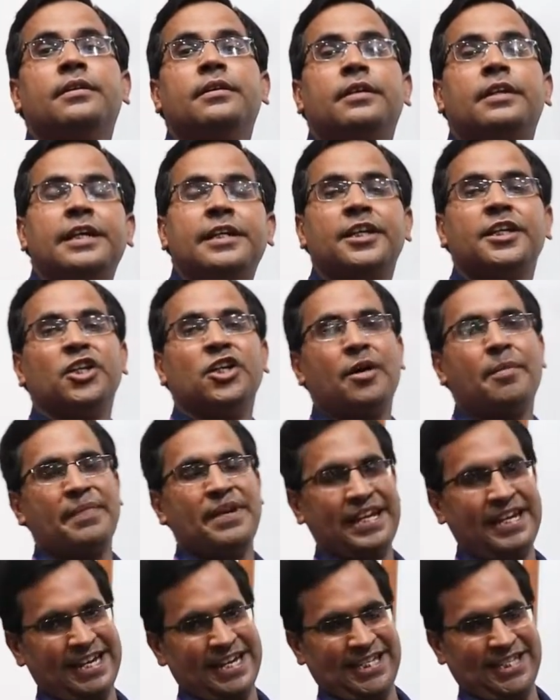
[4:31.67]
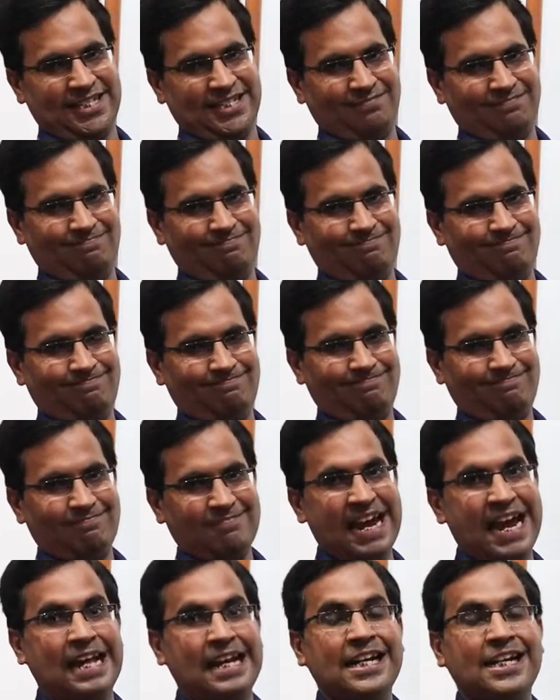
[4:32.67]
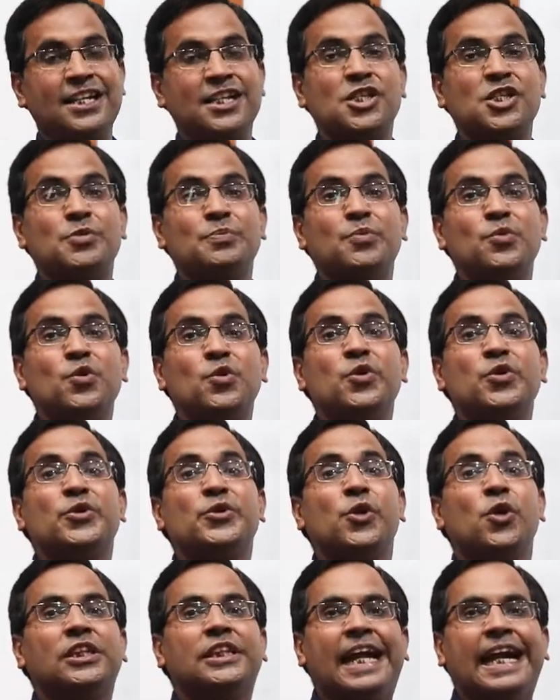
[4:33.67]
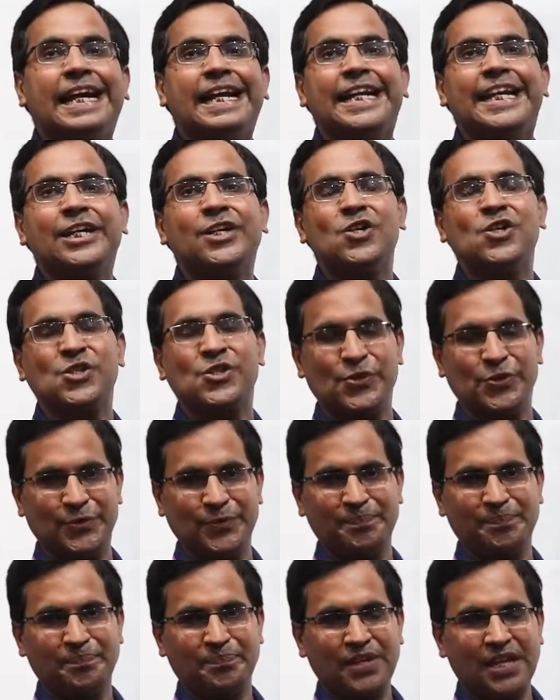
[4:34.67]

written communication and it is more authentic also.